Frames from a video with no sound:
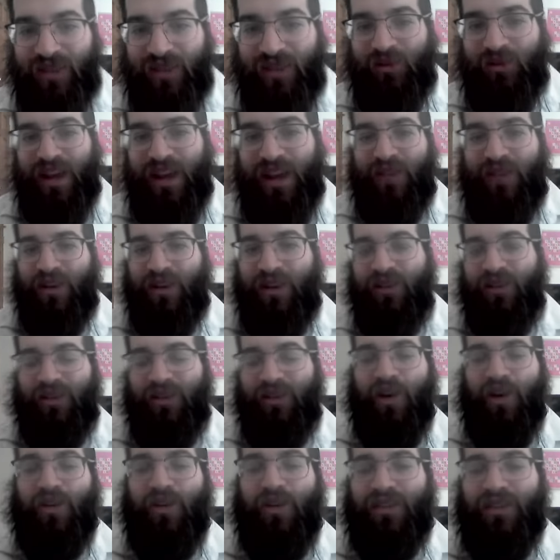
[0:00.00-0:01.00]
Whenever he would
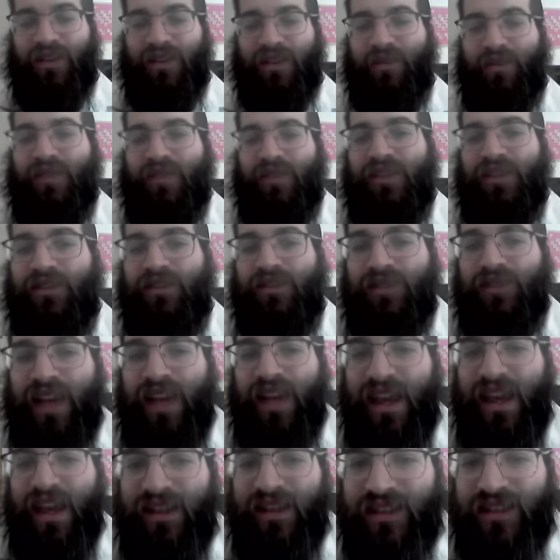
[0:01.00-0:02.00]
go into him every 2
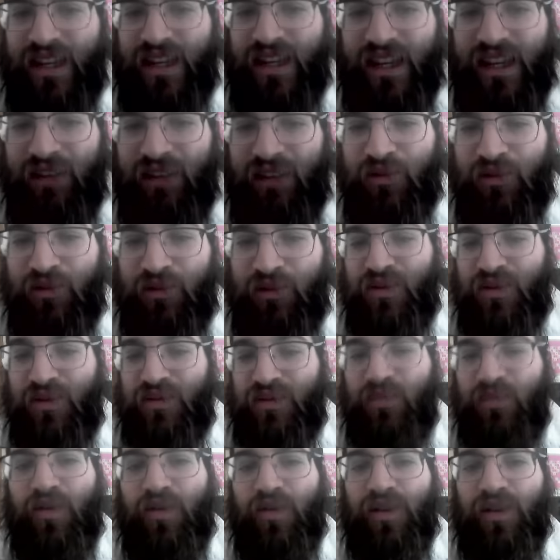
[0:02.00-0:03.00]
days, he would always
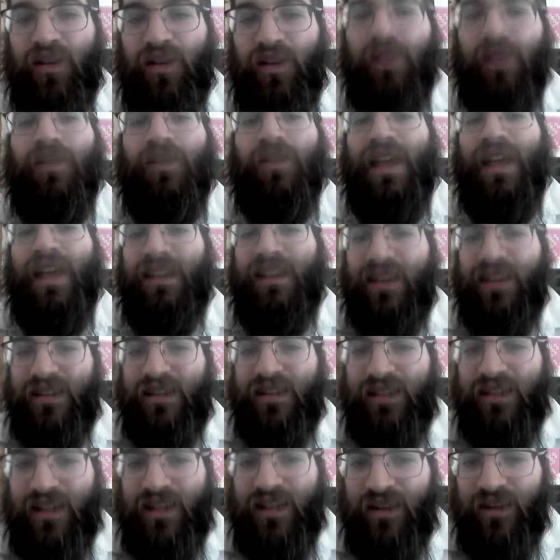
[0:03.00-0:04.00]
report, and the
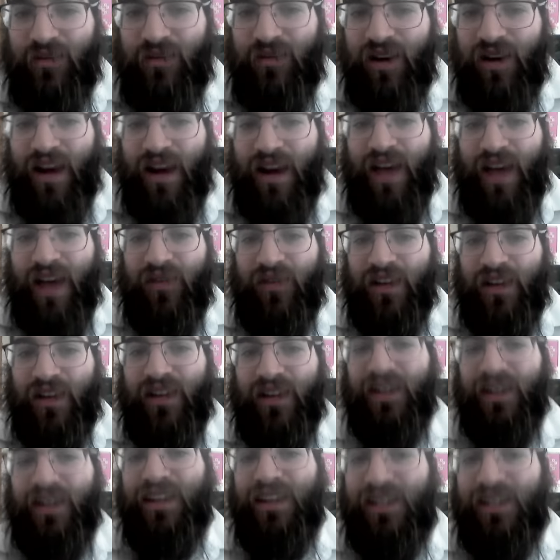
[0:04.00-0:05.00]
Hasidim are having
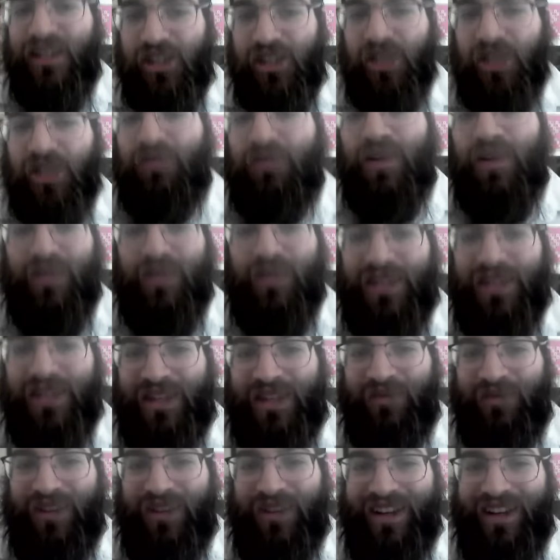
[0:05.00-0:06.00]
Shira
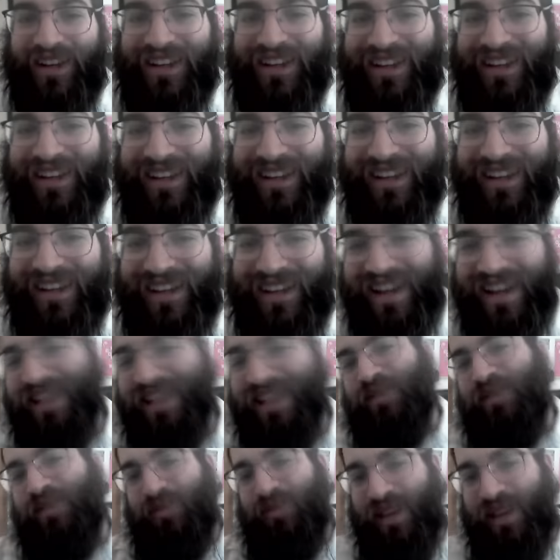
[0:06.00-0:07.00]
V'Zimra. And
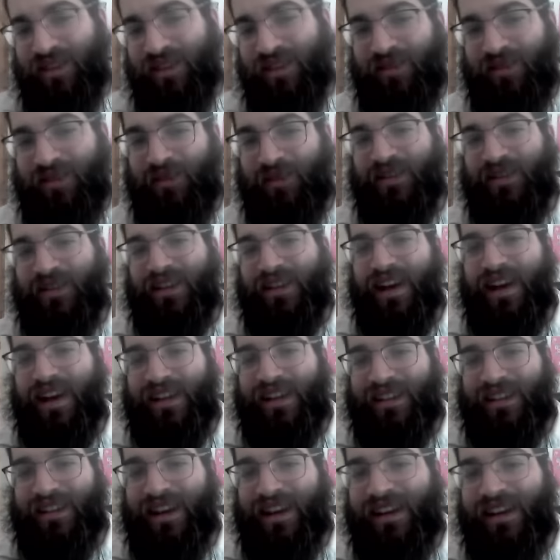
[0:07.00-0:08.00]
that would make the Rebbe's
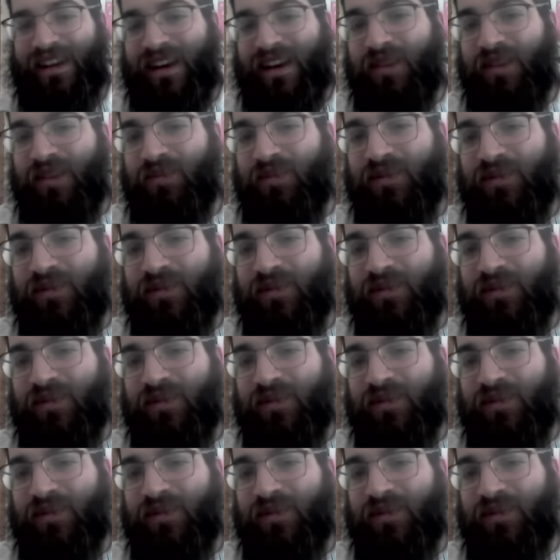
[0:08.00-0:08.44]
eyes light up.